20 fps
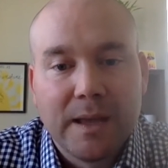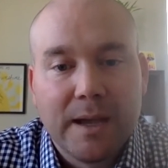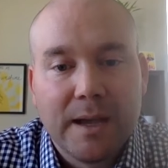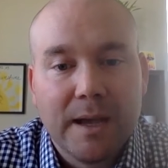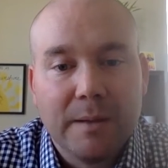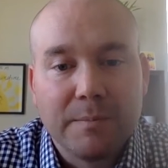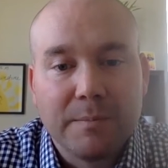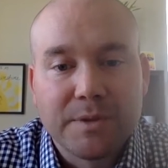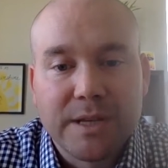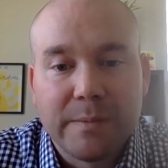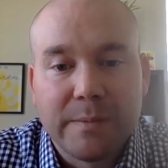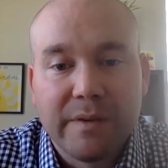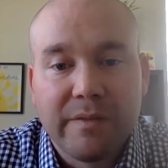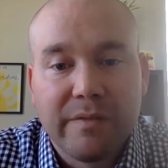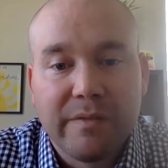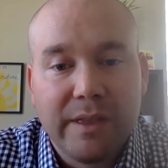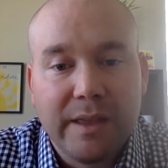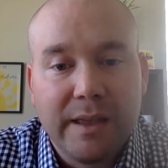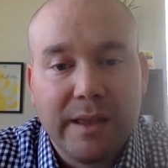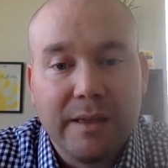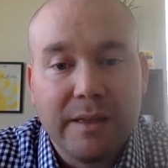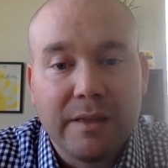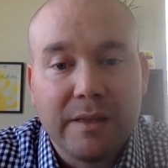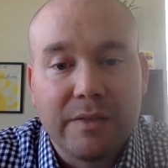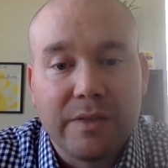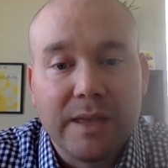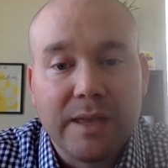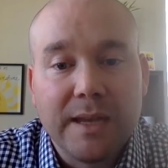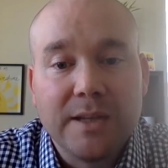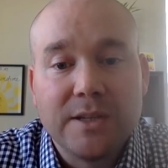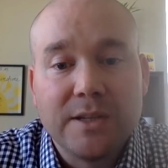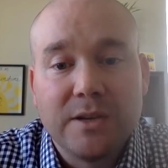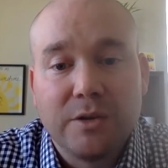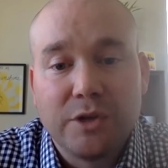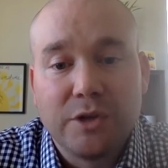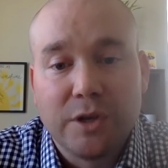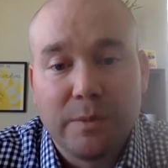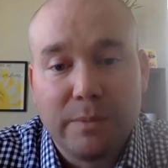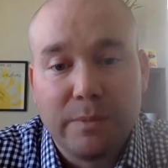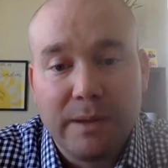some of the things you
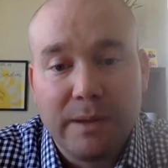should